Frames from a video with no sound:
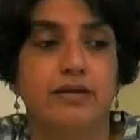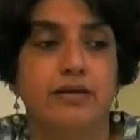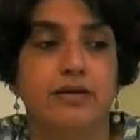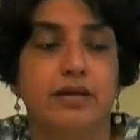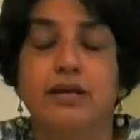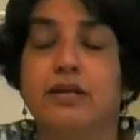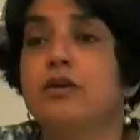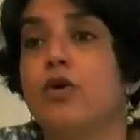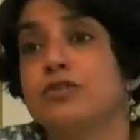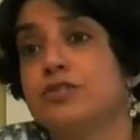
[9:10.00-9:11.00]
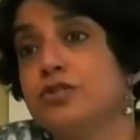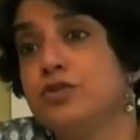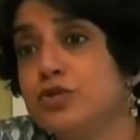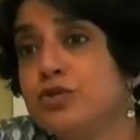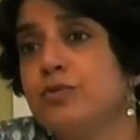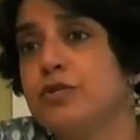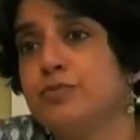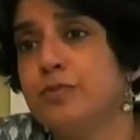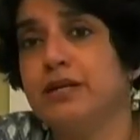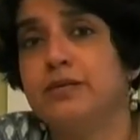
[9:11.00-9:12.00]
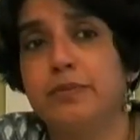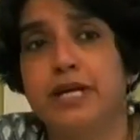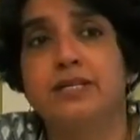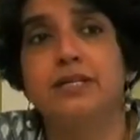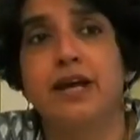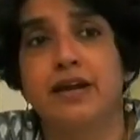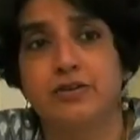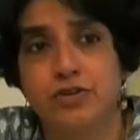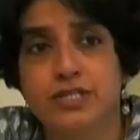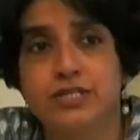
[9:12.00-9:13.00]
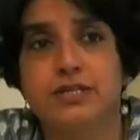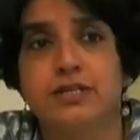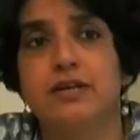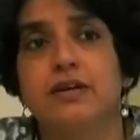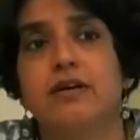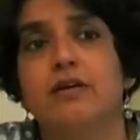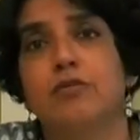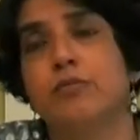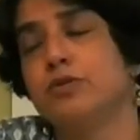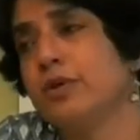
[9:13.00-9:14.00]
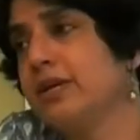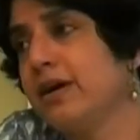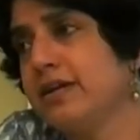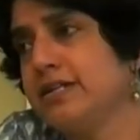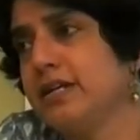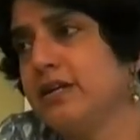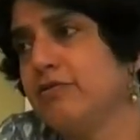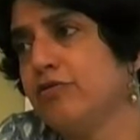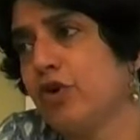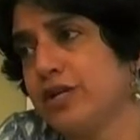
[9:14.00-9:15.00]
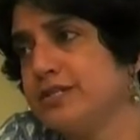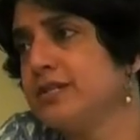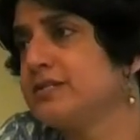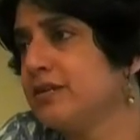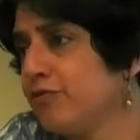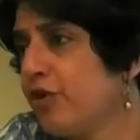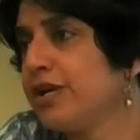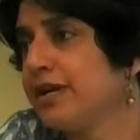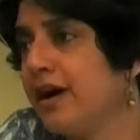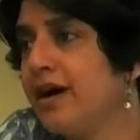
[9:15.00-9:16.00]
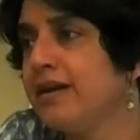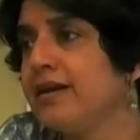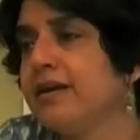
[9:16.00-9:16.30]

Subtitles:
the Indian Constitution was being debated and written between 1946 and 49,